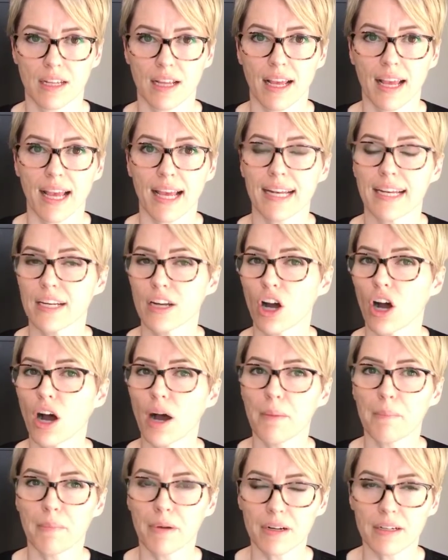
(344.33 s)
And in a
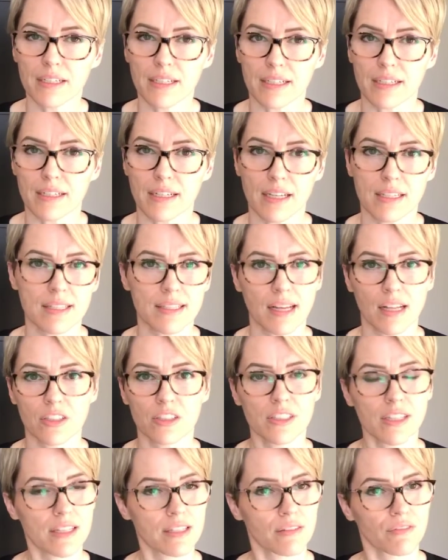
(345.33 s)
hot market, a seller
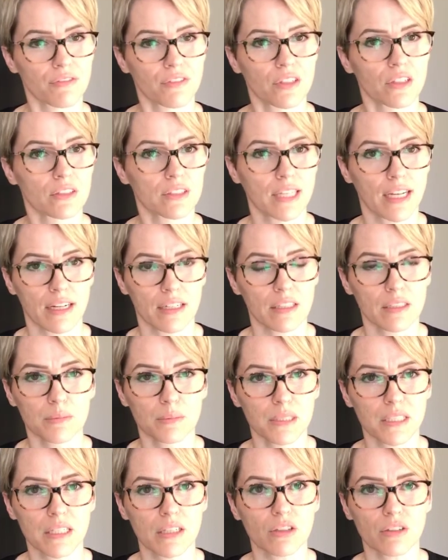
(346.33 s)
doesn't feel
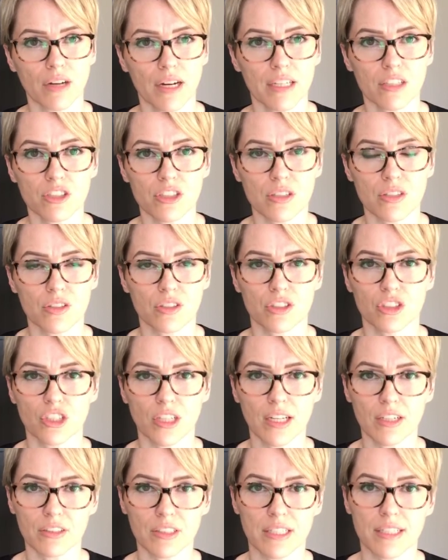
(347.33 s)
terribly gracious or
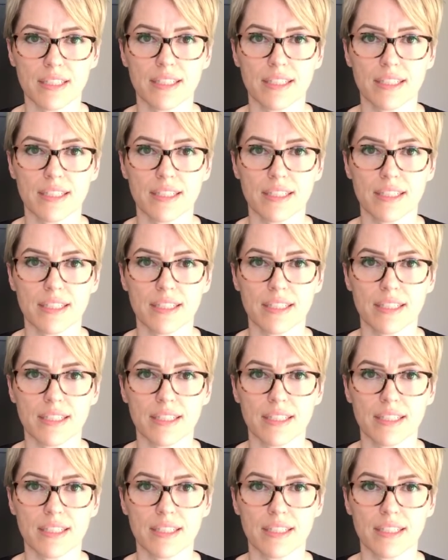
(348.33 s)
generous